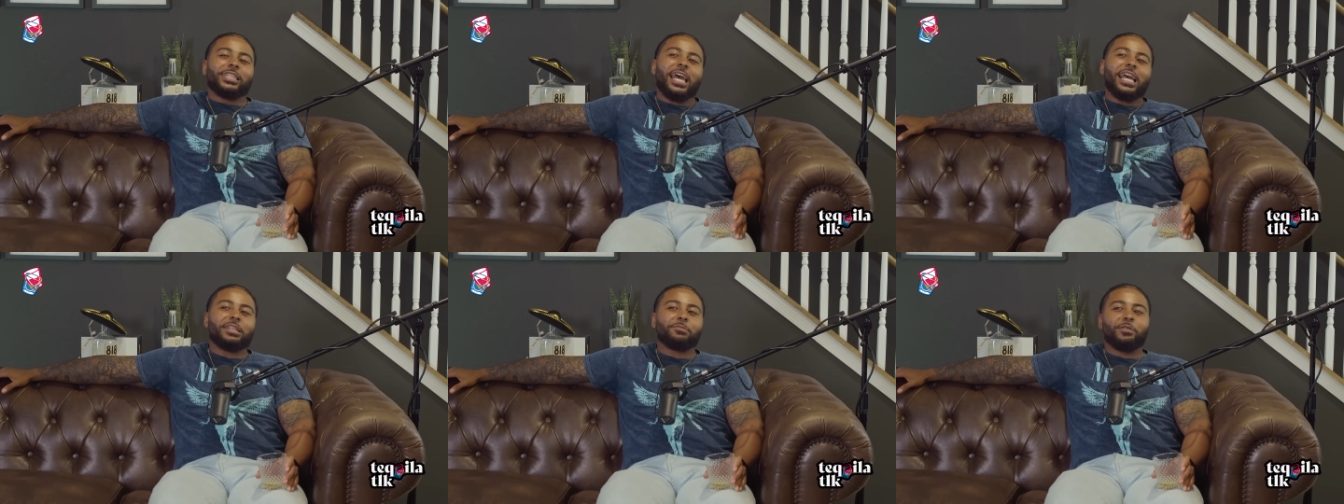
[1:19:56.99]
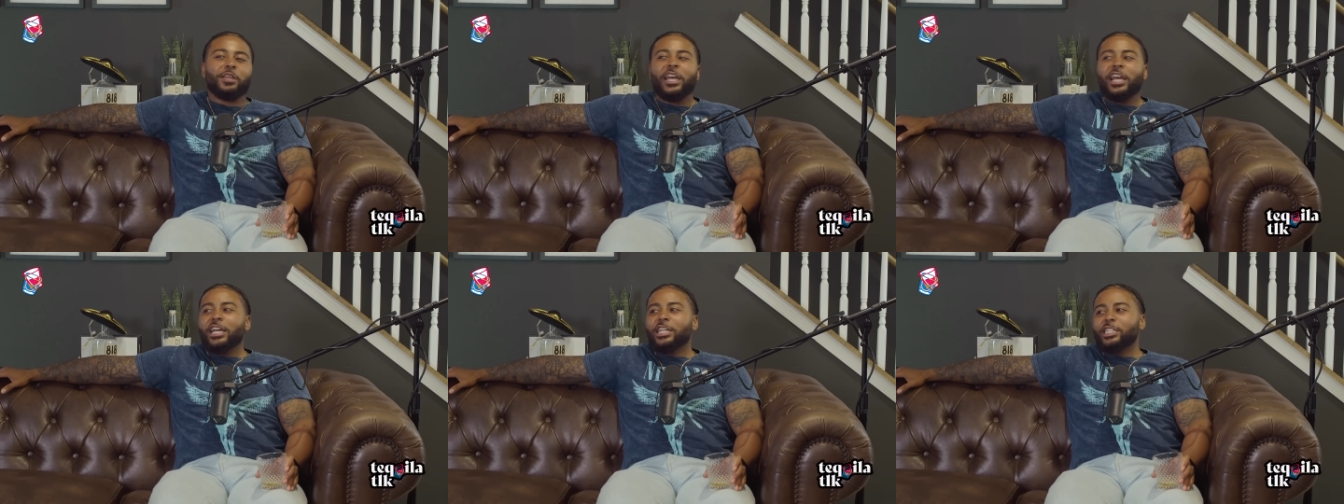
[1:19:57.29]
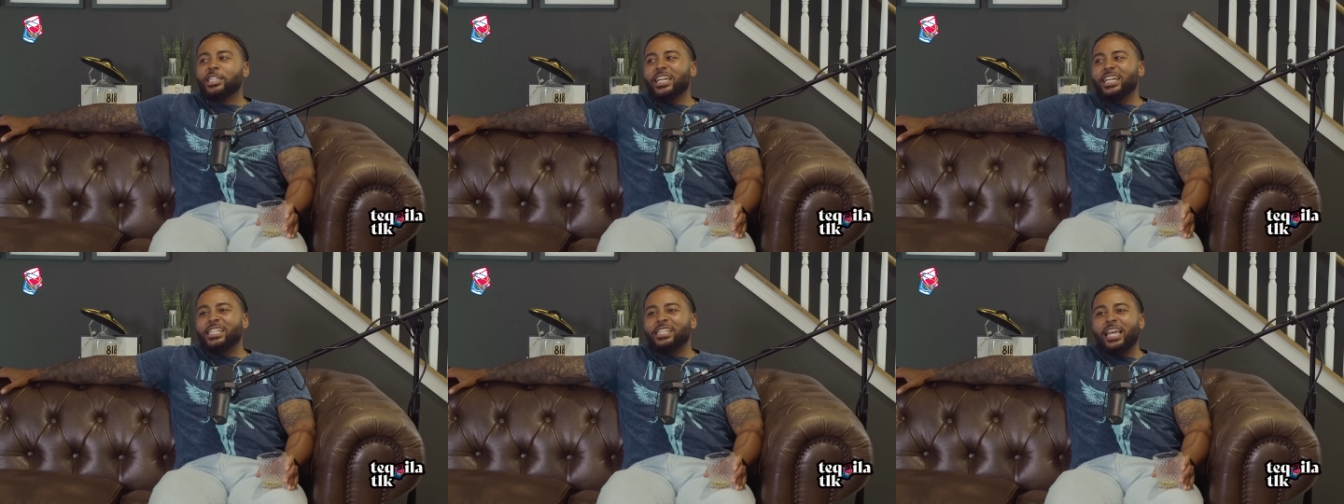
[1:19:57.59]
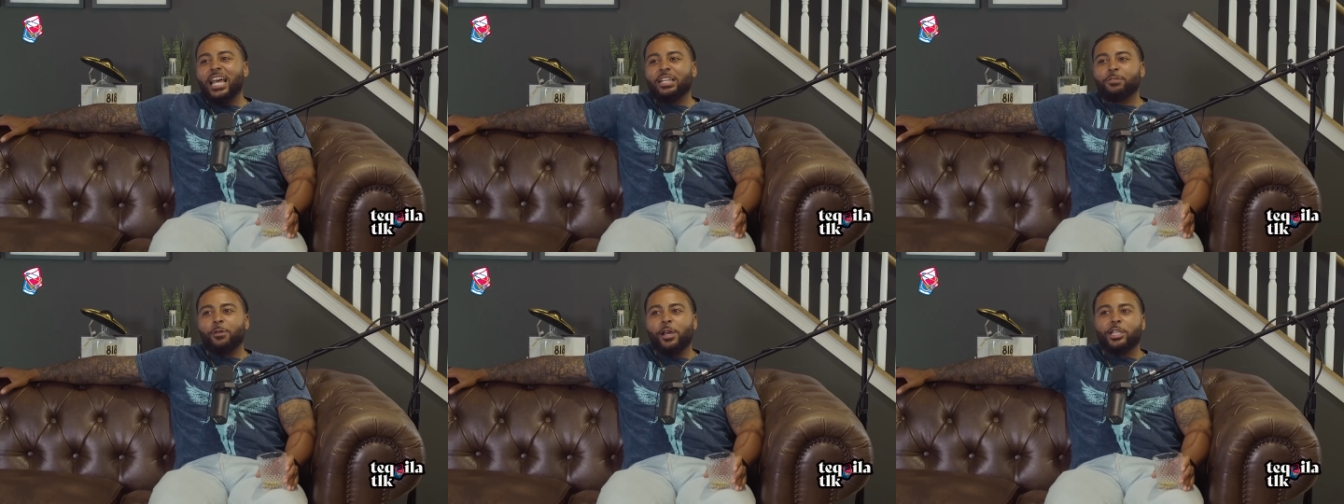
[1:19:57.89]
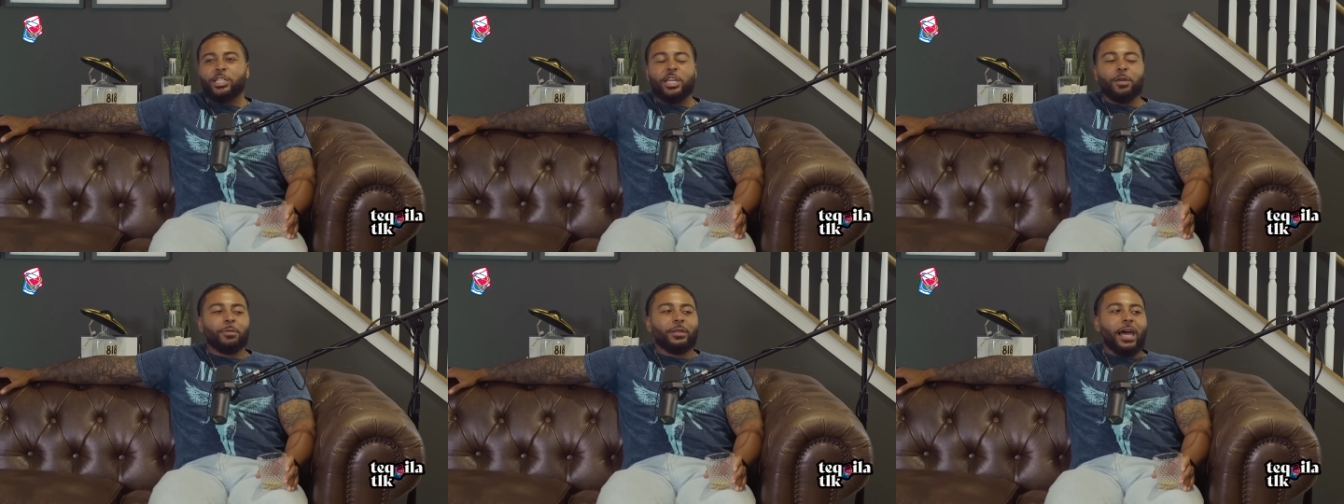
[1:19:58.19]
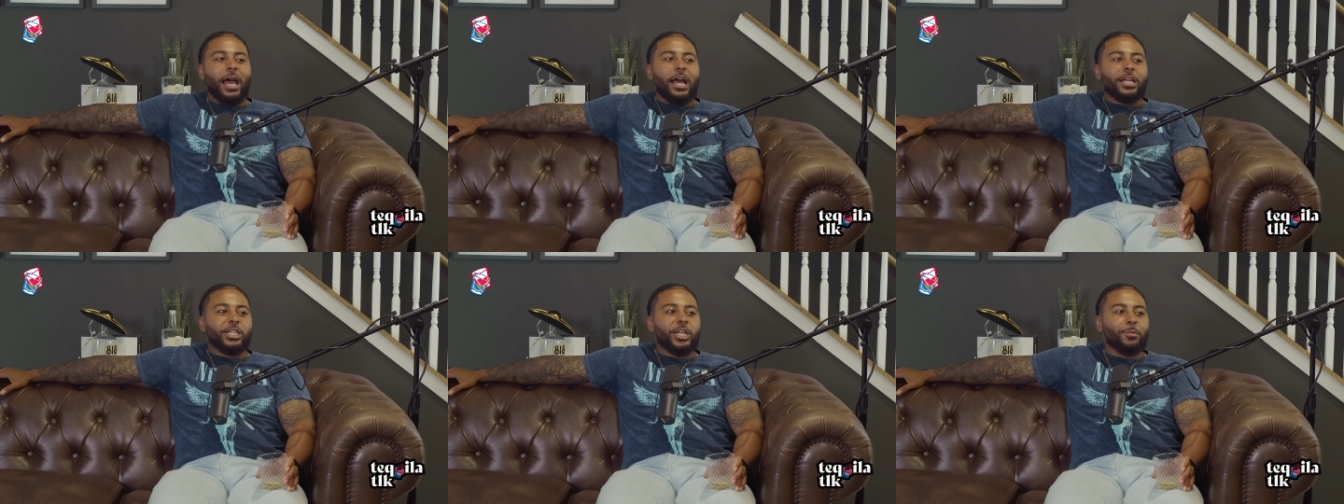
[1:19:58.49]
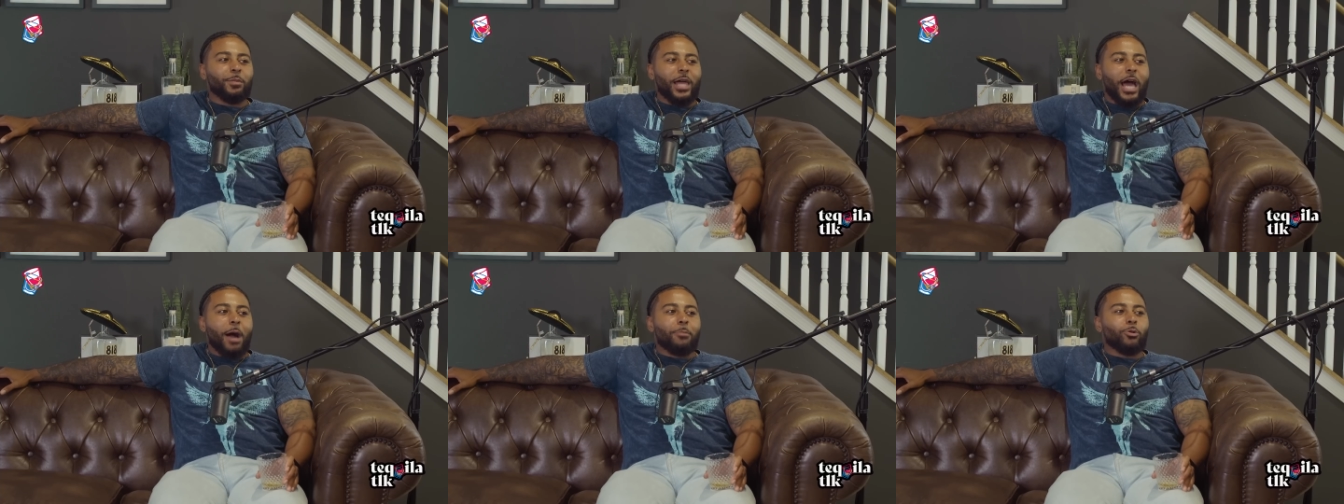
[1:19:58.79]
would text me. She'd text me and she'd be like,
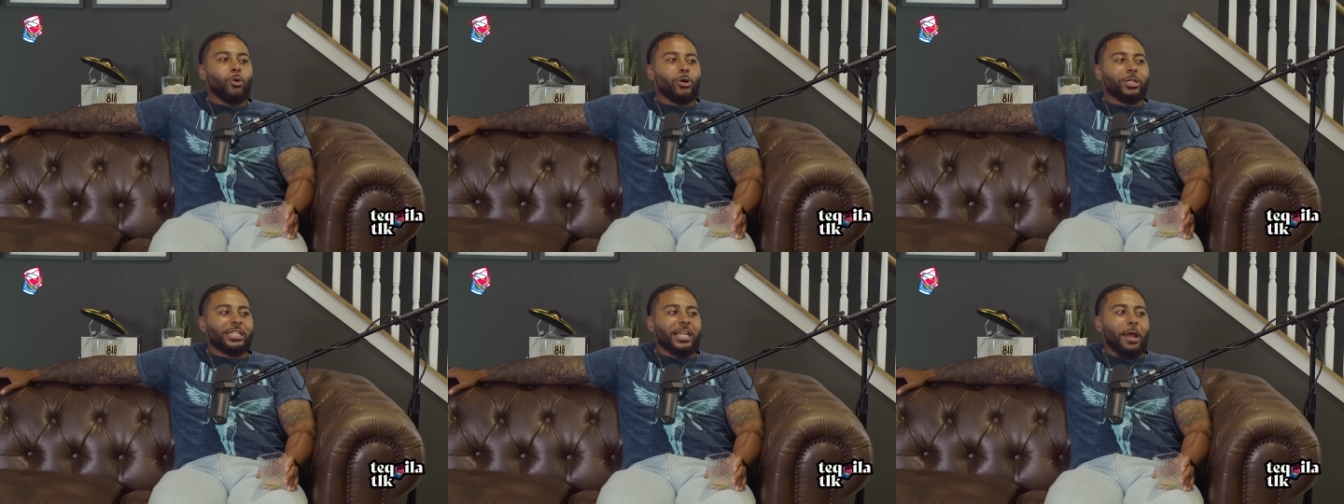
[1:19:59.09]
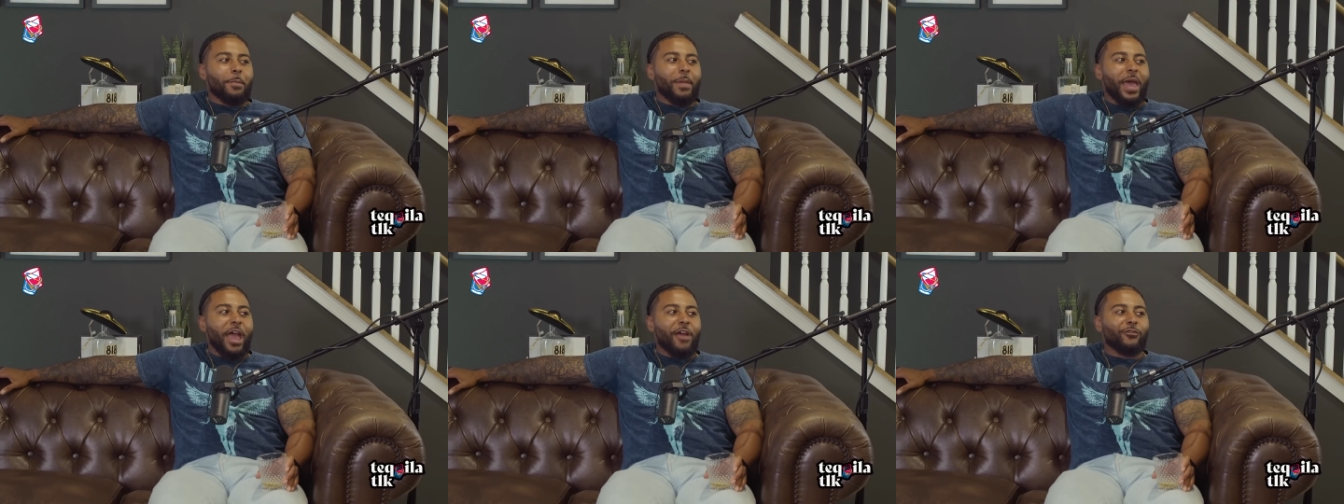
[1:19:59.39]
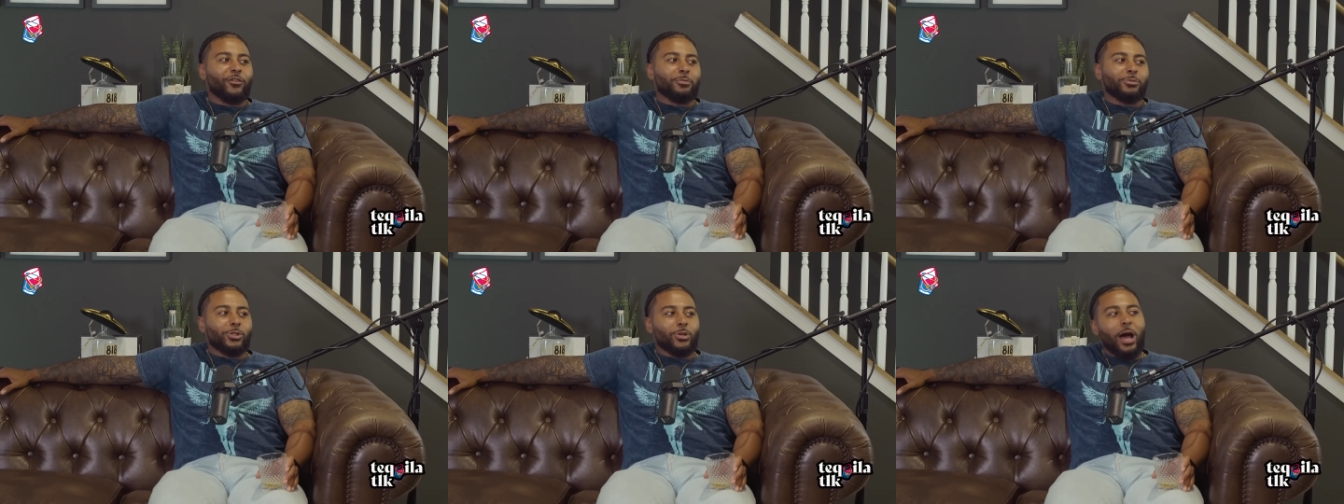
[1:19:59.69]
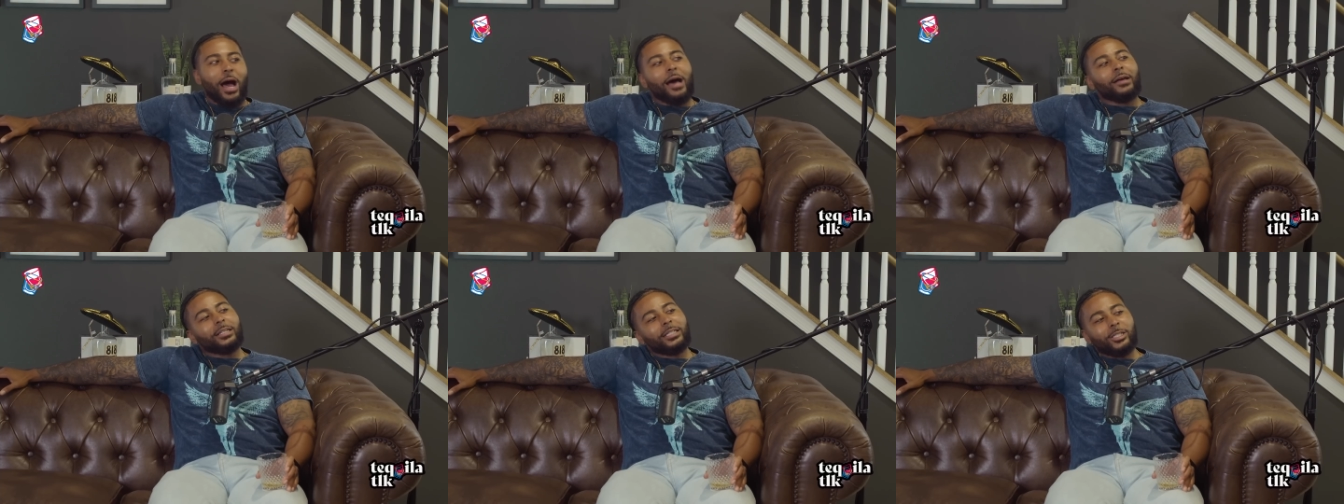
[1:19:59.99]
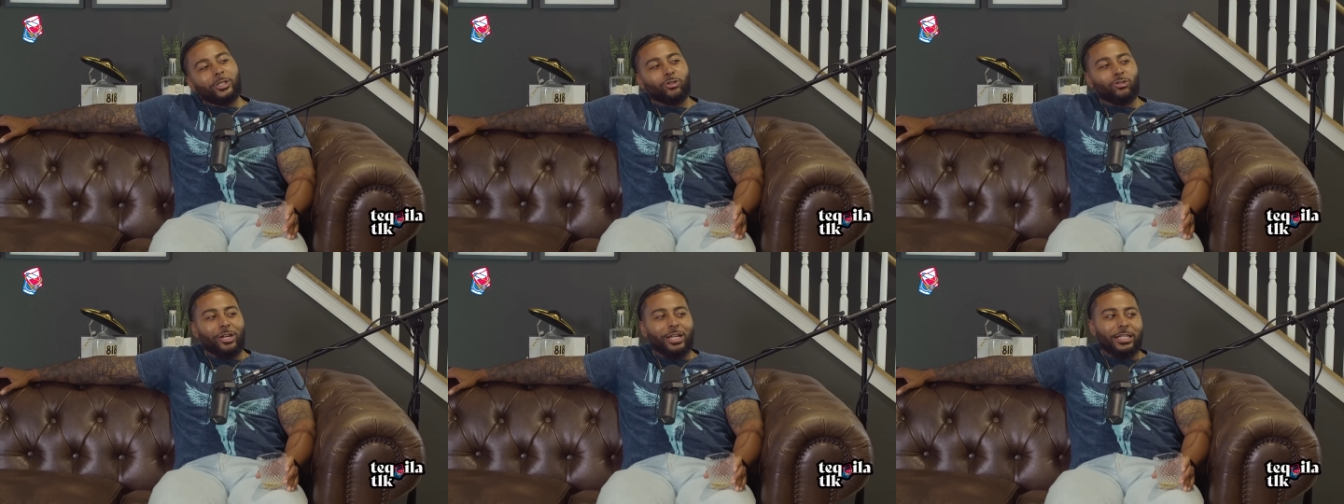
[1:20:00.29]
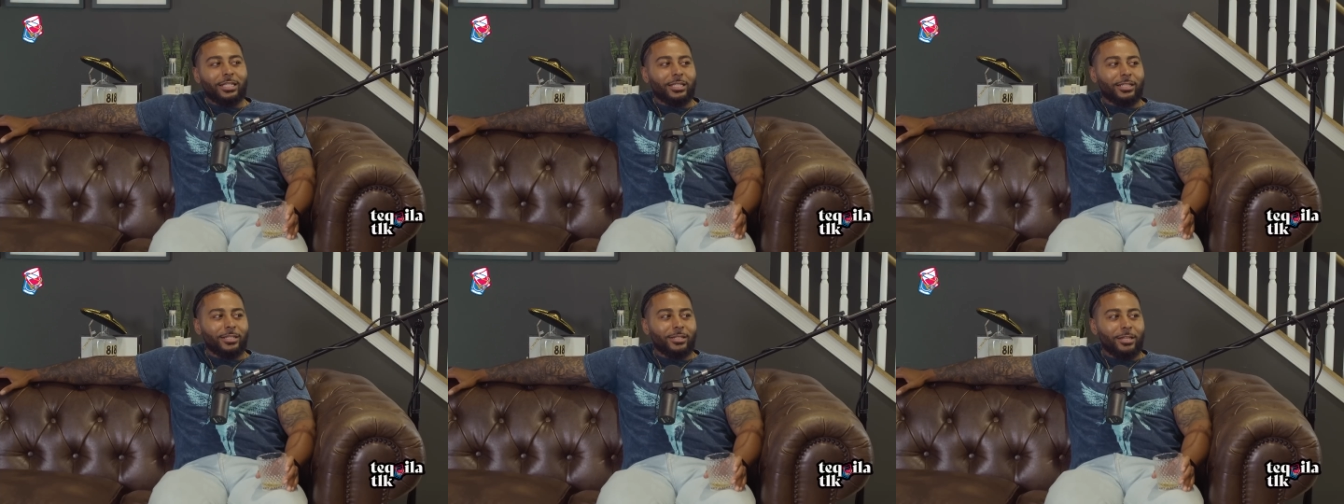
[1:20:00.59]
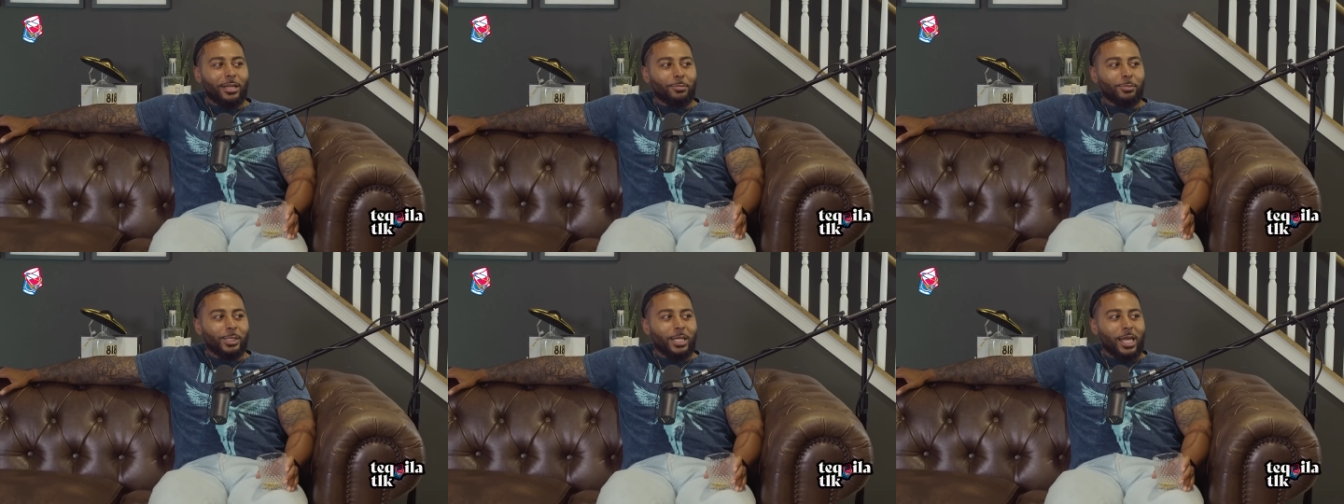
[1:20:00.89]
I'm going to that bathroom. So I was straight, you know what I'm